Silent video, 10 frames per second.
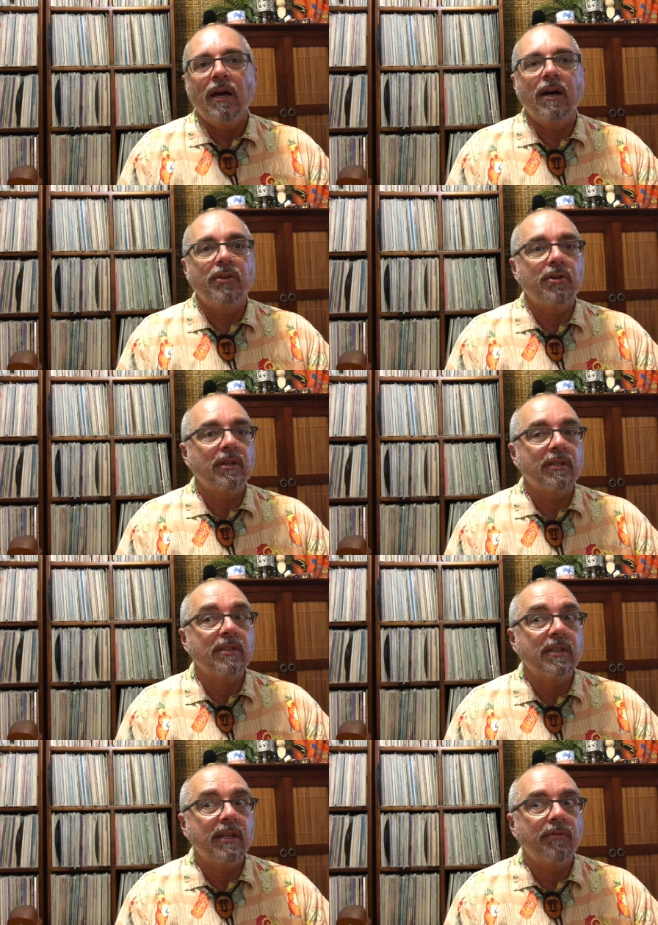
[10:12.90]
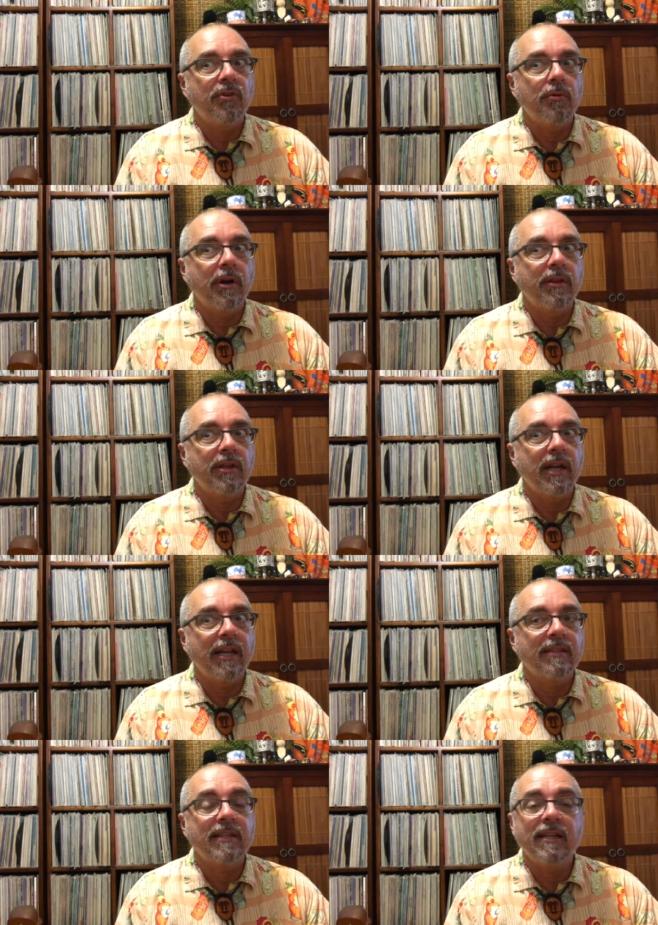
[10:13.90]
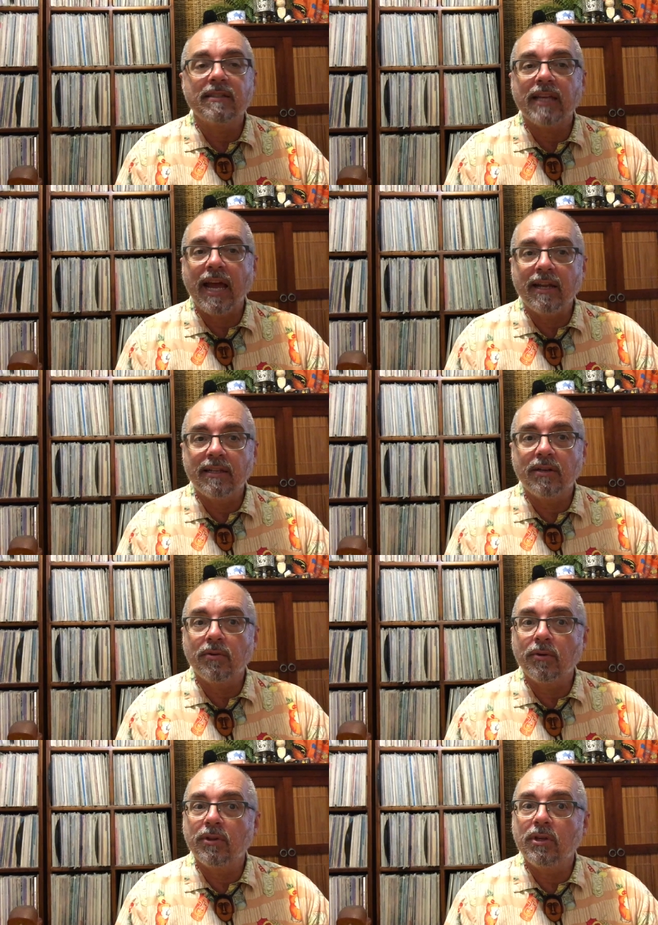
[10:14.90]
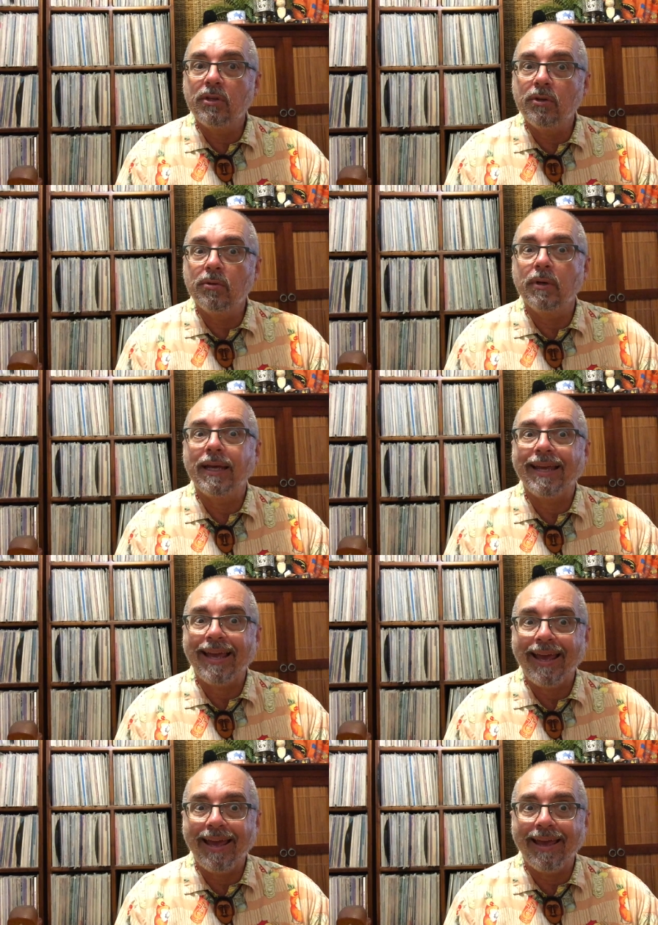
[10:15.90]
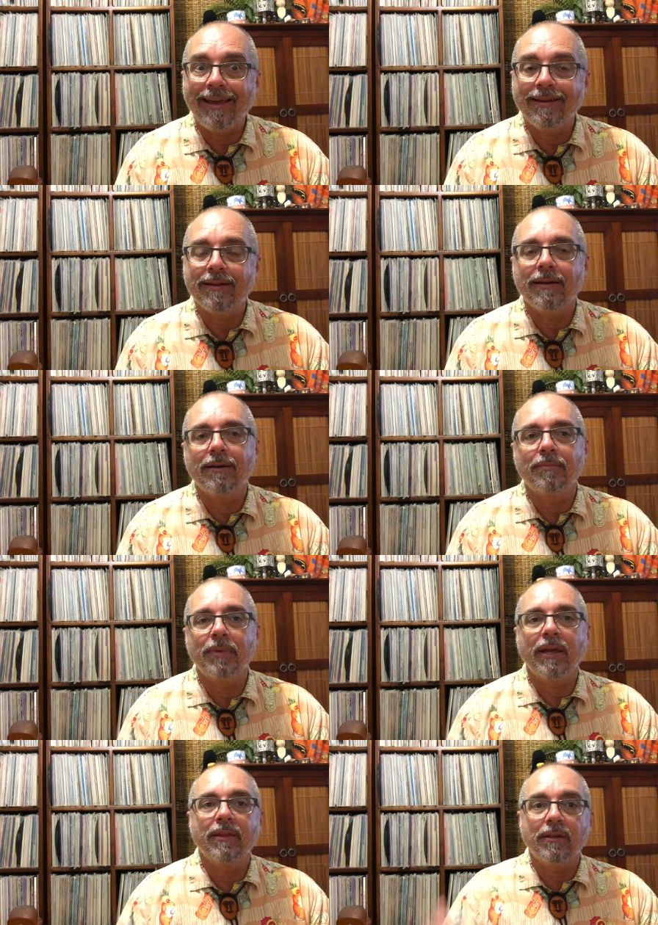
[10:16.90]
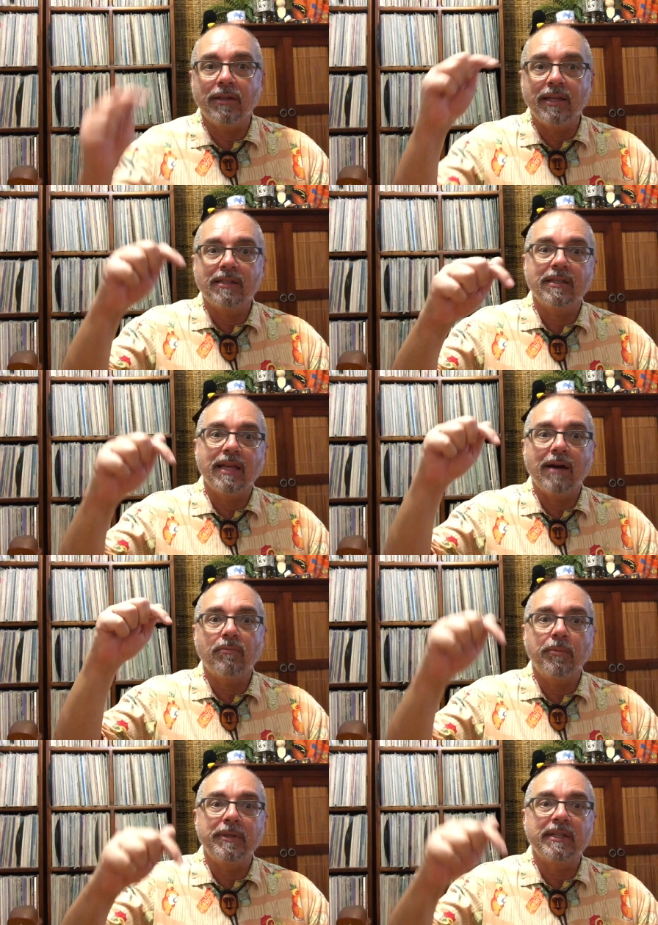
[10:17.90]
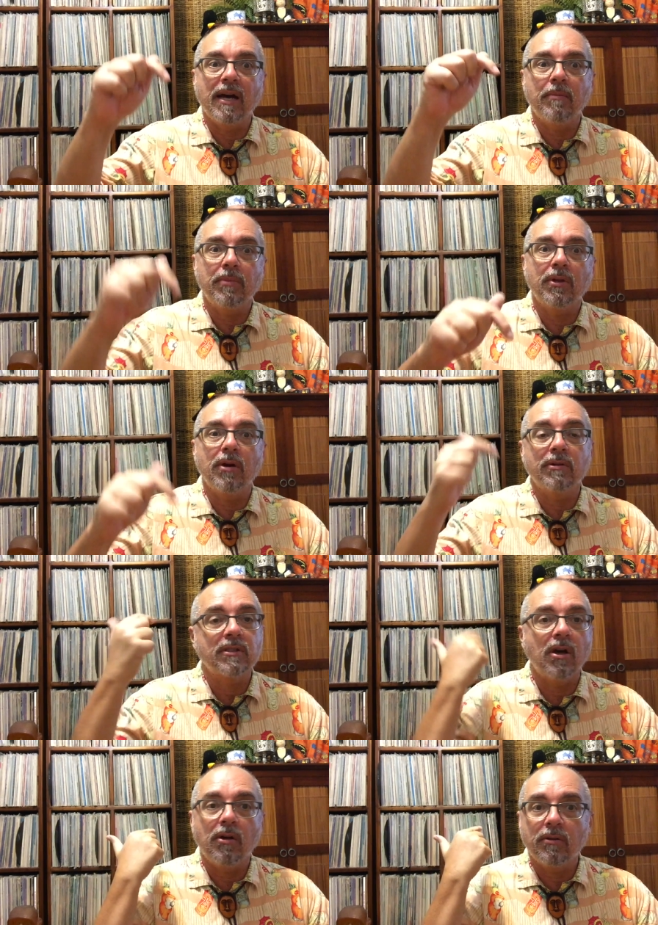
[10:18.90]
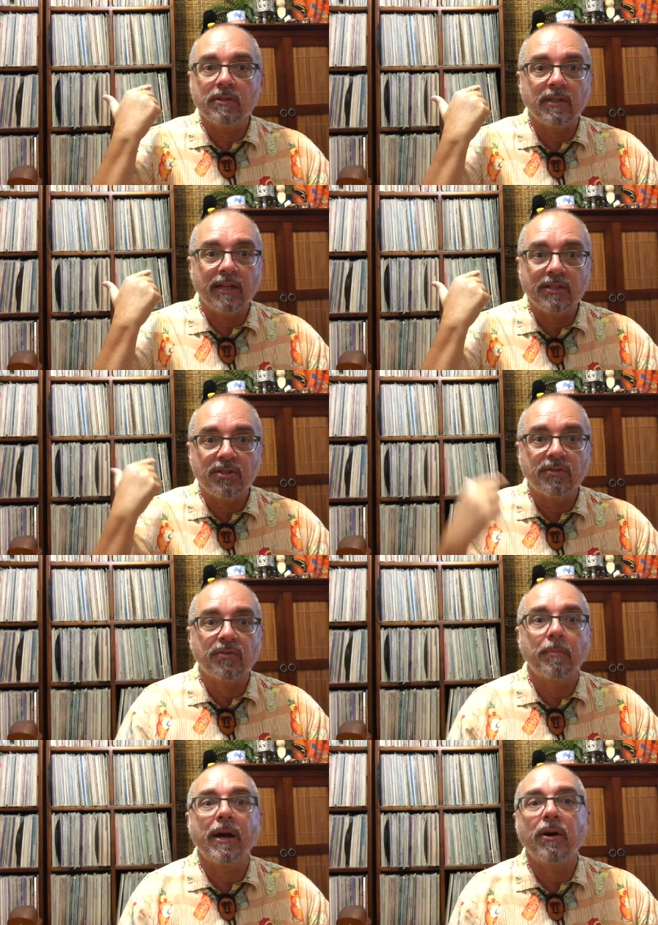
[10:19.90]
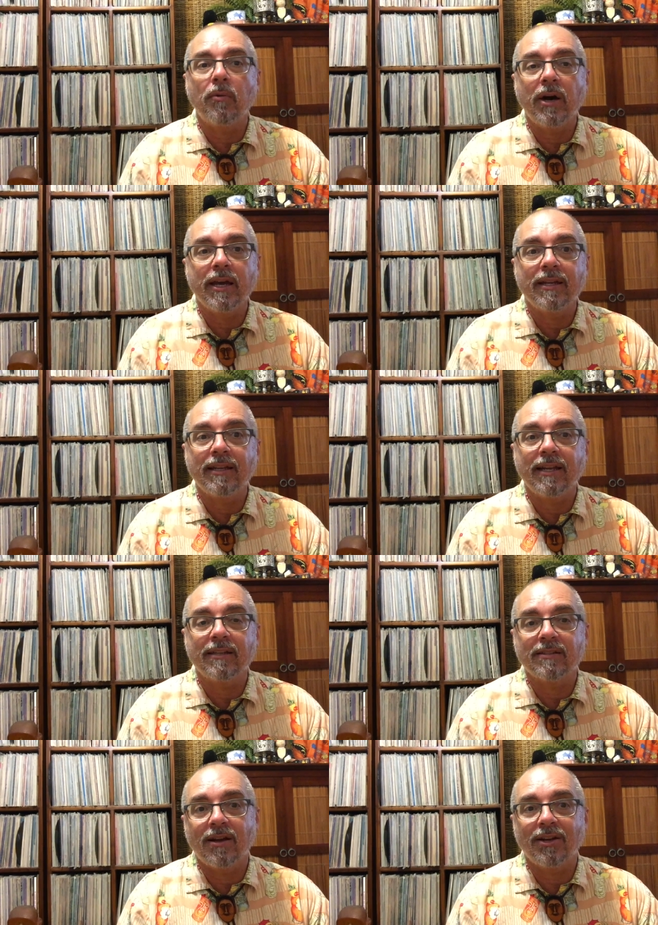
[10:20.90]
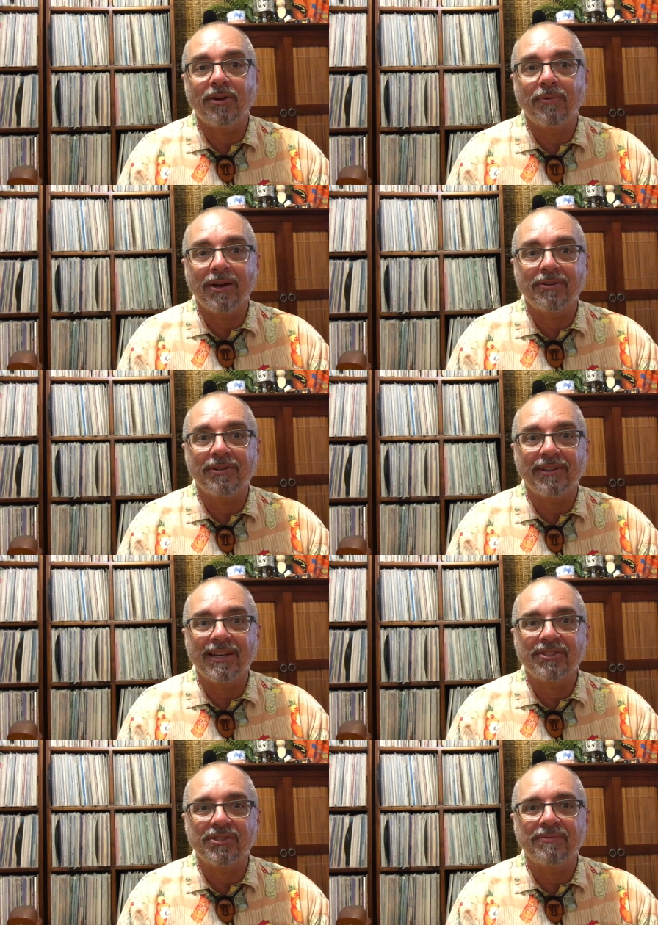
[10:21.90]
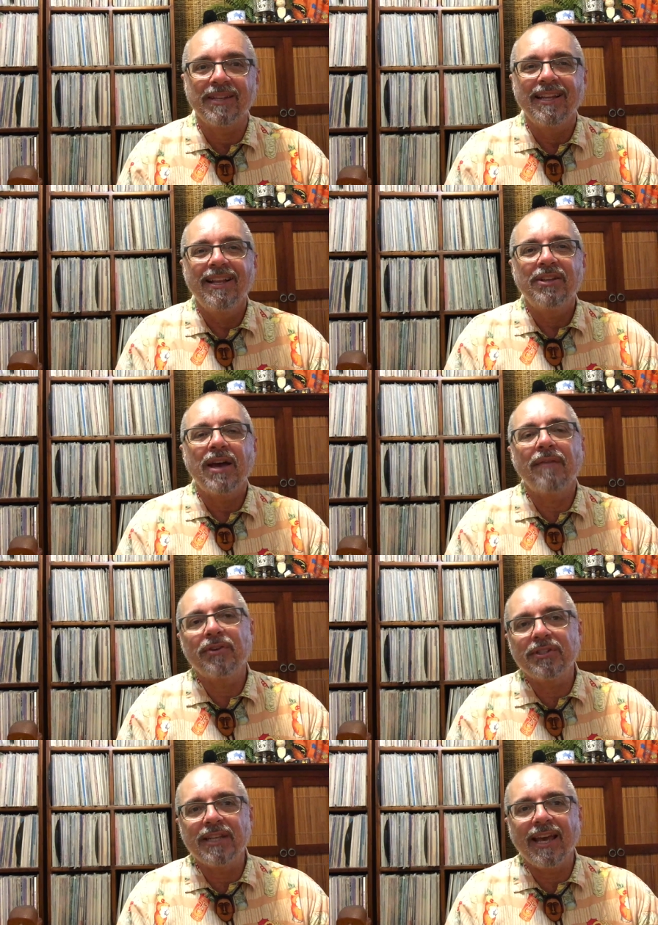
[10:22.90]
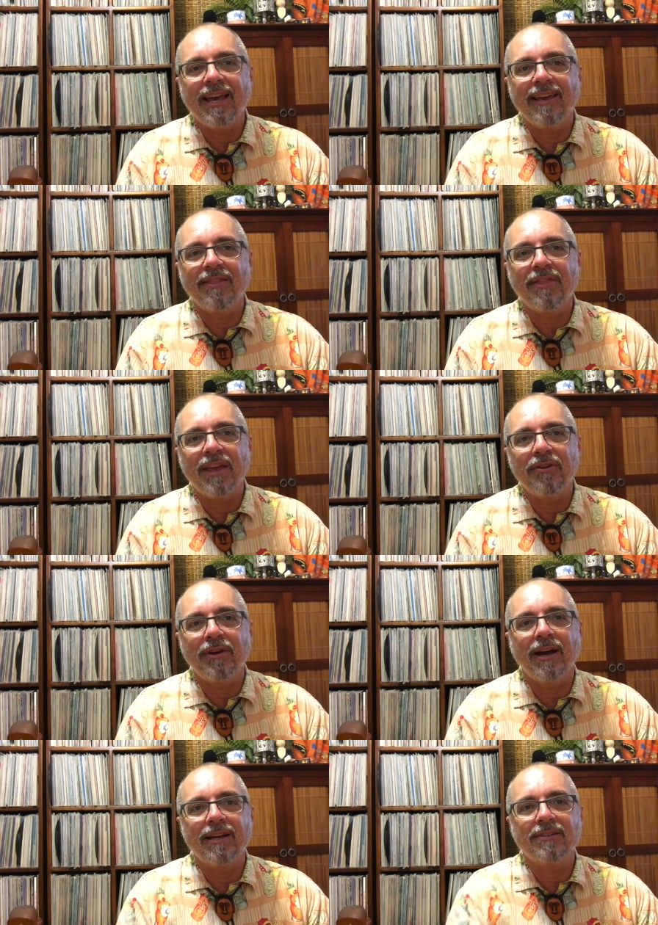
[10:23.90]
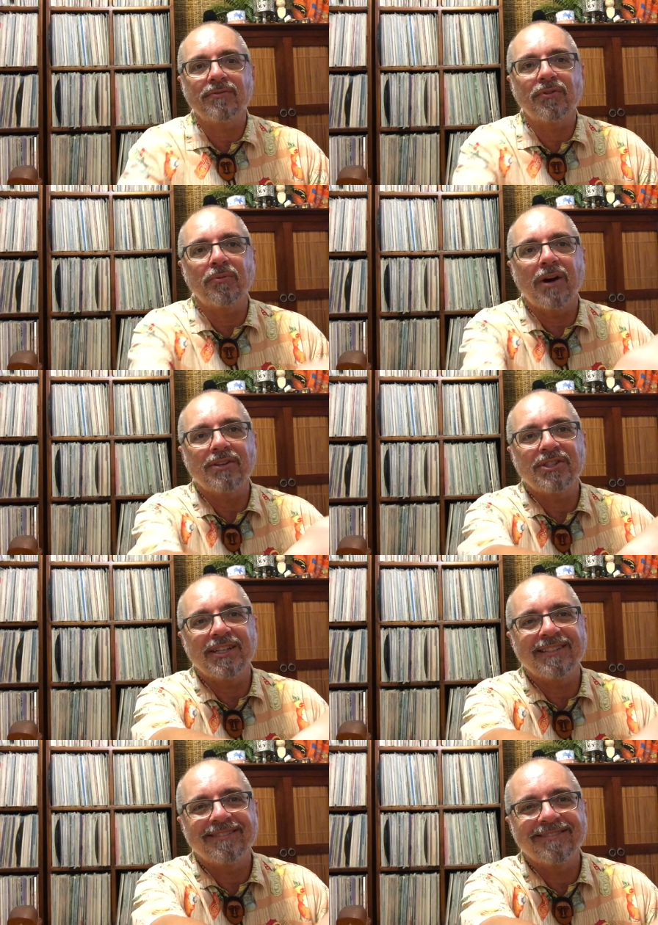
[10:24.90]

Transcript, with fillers: Uh, you can listen if you are in the United States, Canada, or the UK, um, and the link to that will be down below. It's all selections from my Hawaiian and Exotica record collection. Have a good day, and thank you guys for watching.